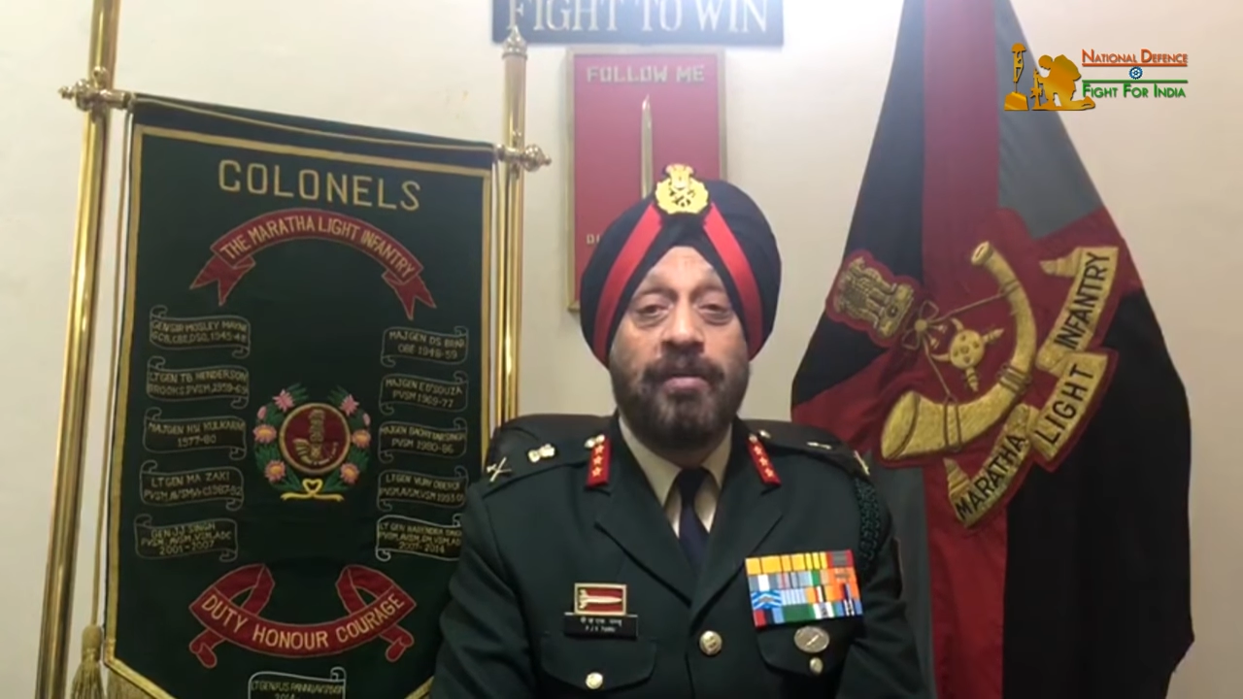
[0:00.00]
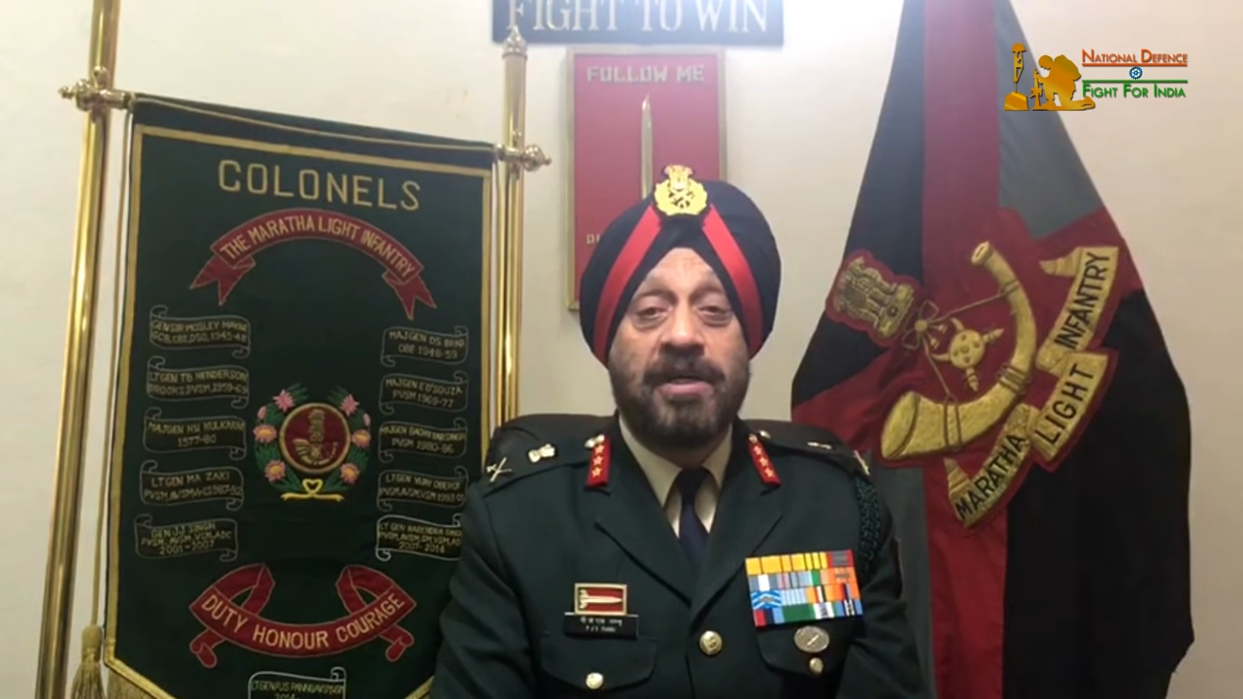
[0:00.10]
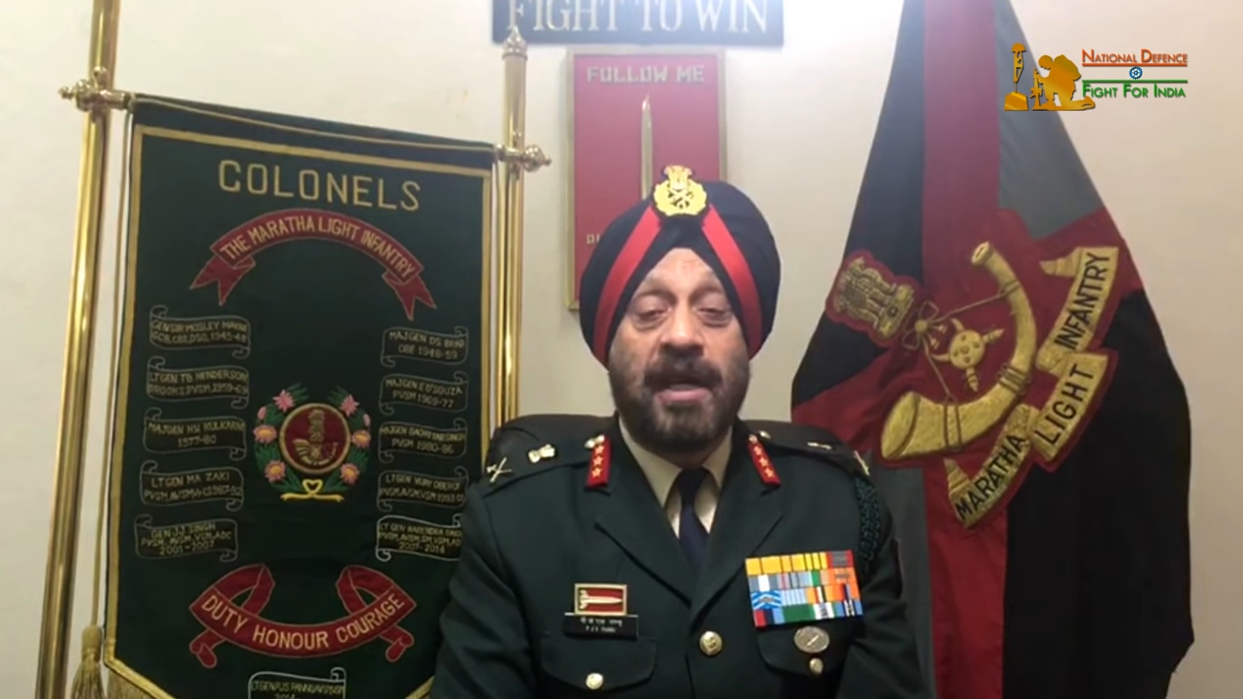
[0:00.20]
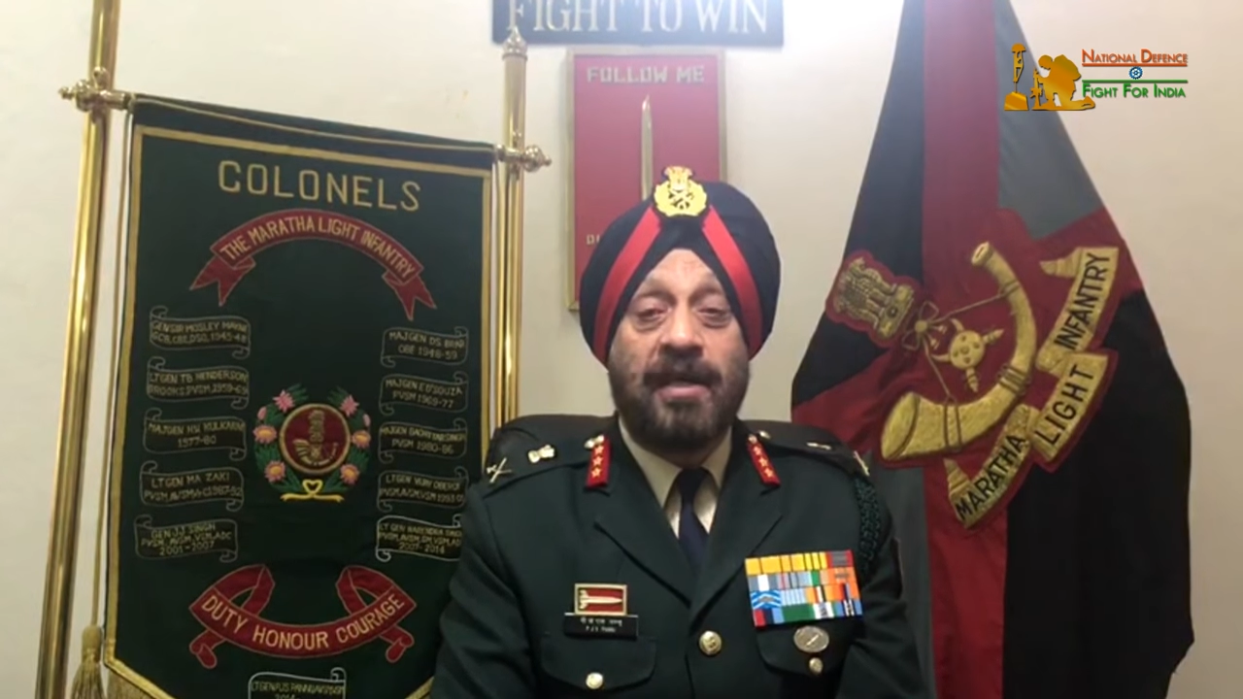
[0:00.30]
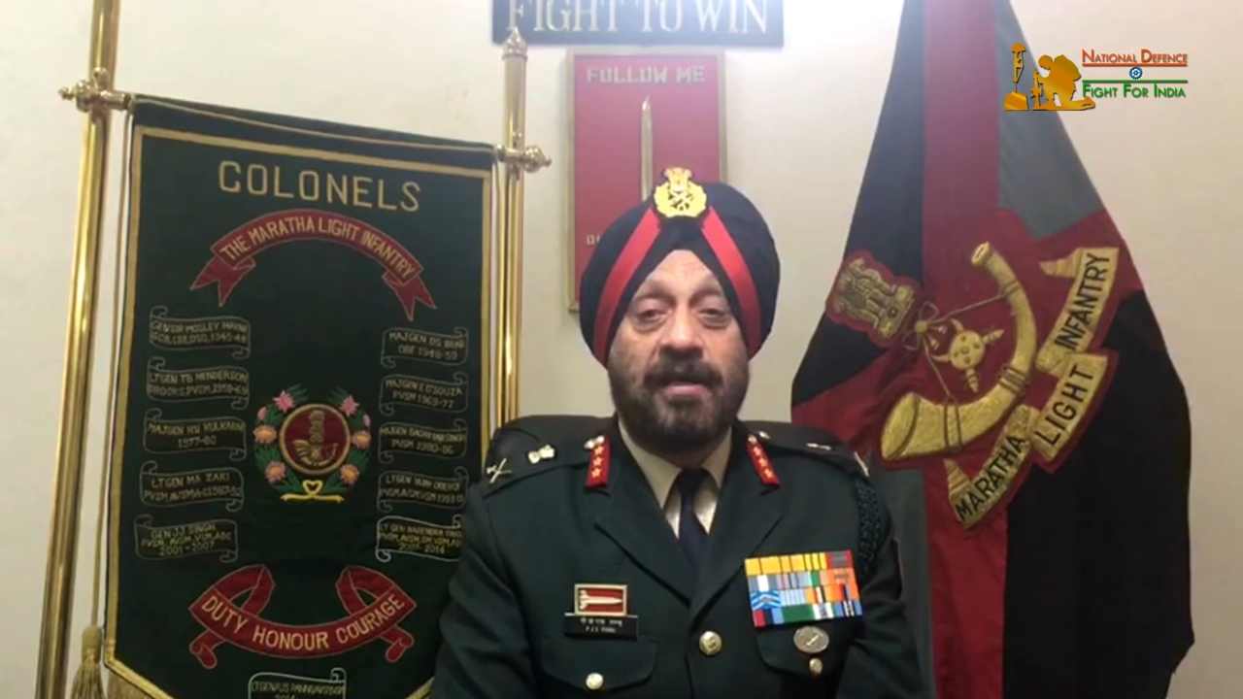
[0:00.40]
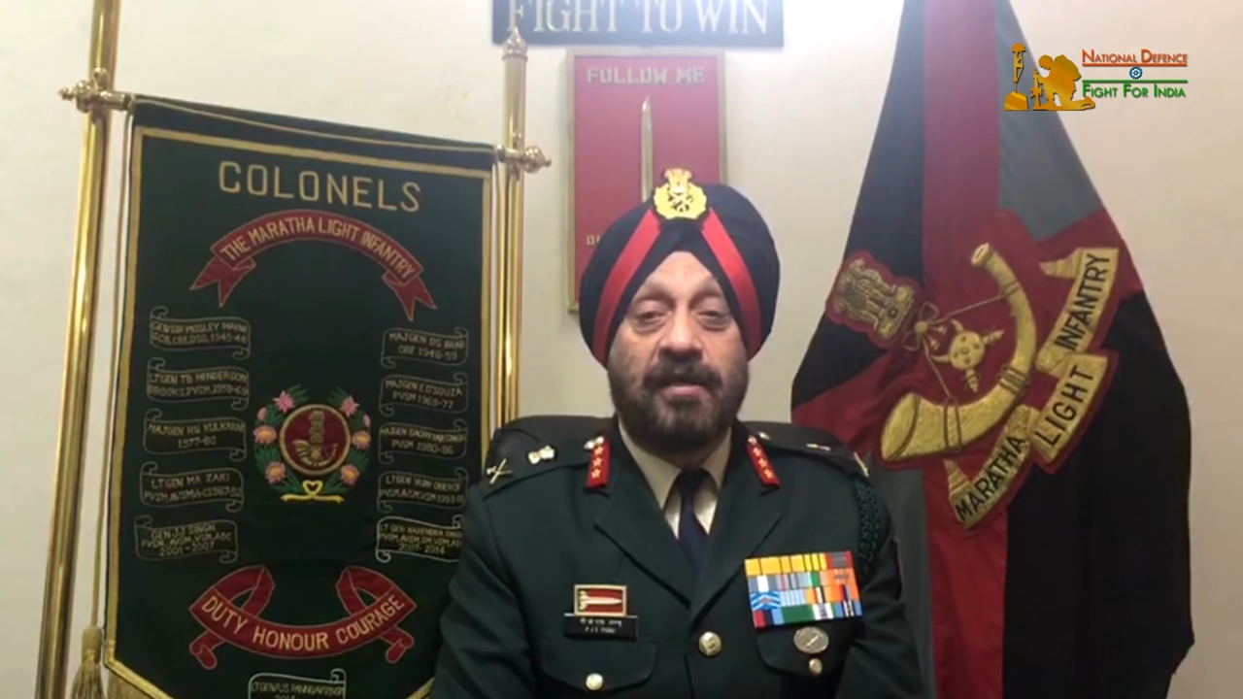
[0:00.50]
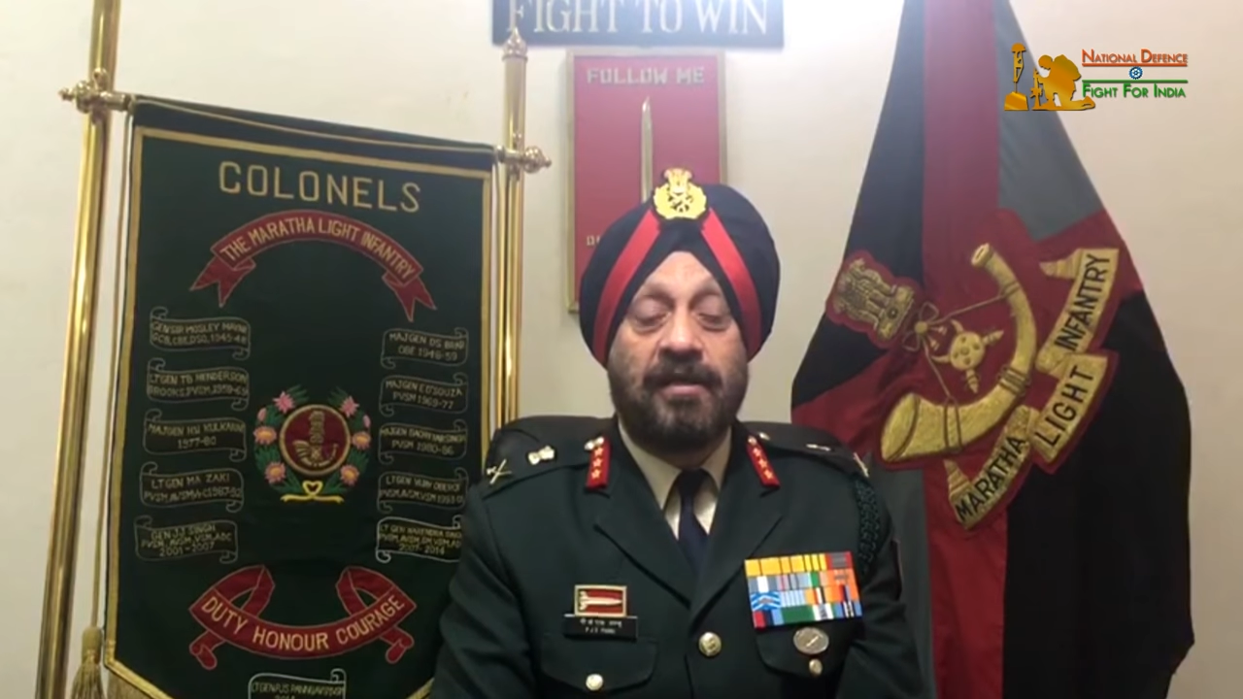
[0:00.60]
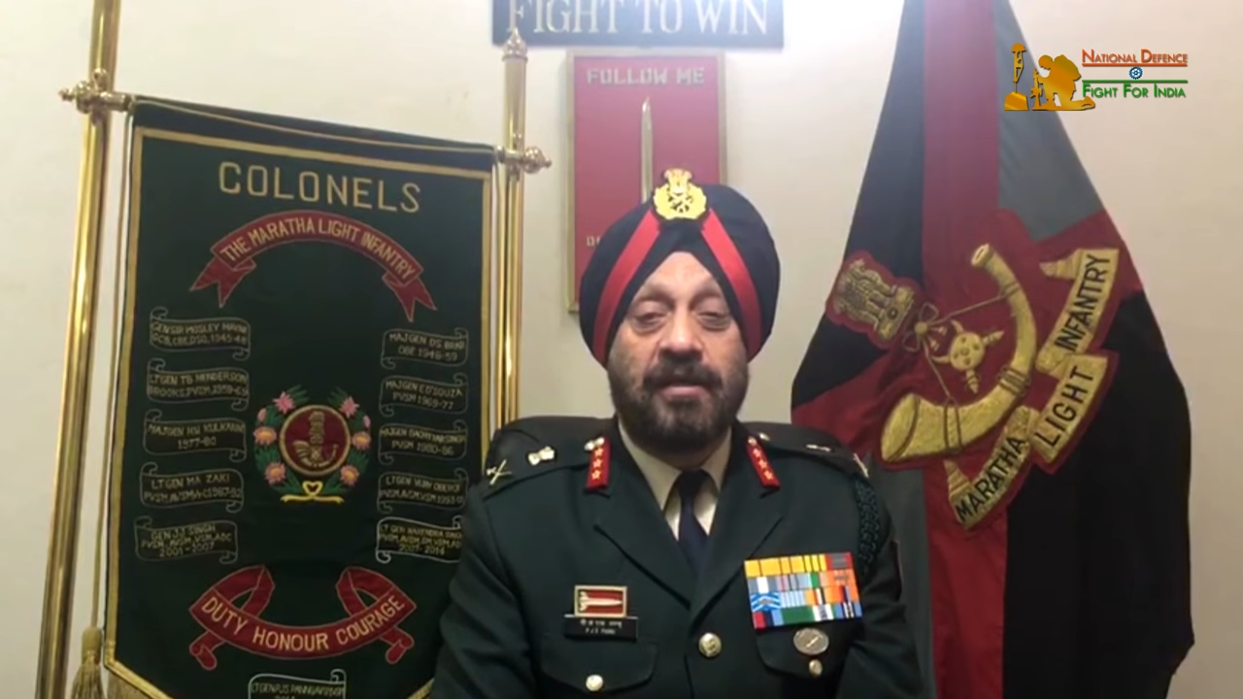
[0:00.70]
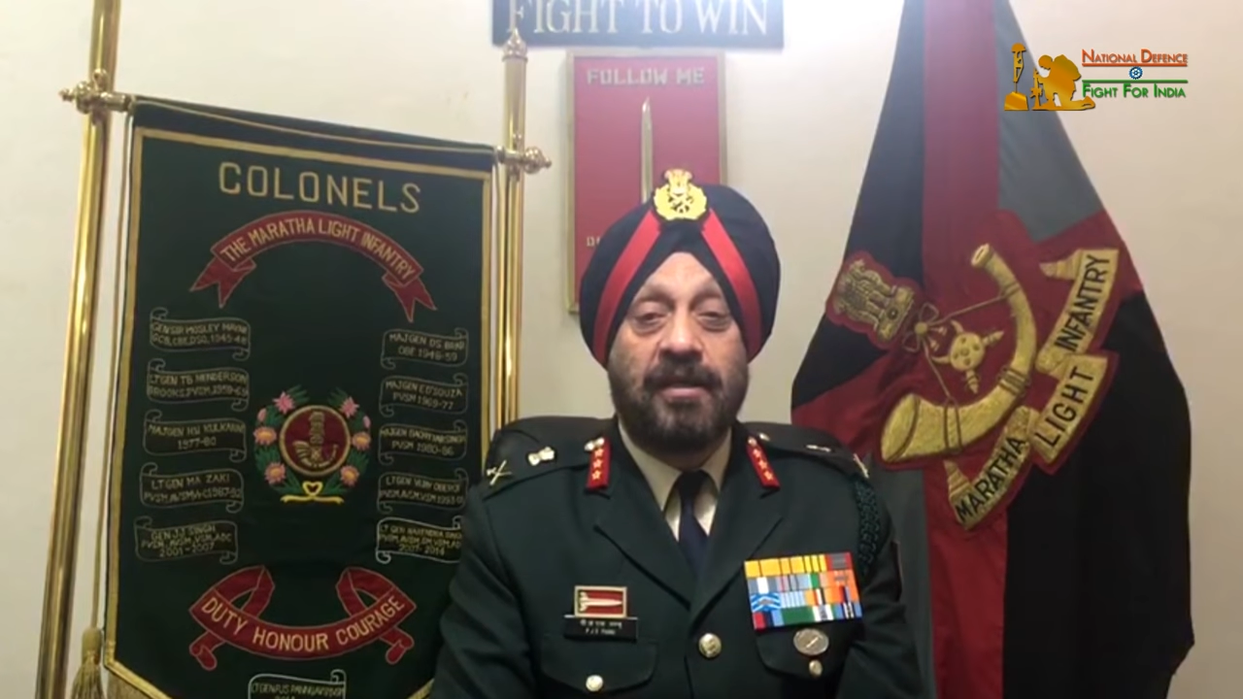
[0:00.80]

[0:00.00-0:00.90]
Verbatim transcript: Battalion.